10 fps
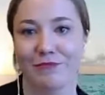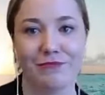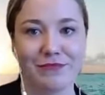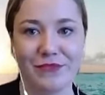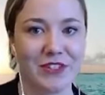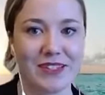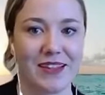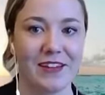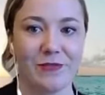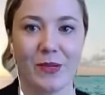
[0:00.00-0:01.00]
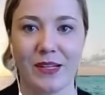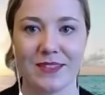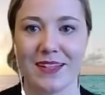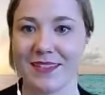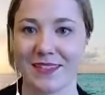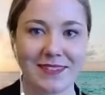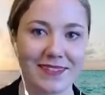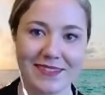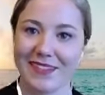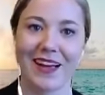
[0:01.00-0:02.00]
just in life, because that's
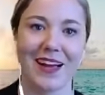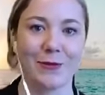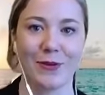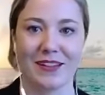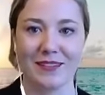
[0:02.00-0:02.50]
kind of what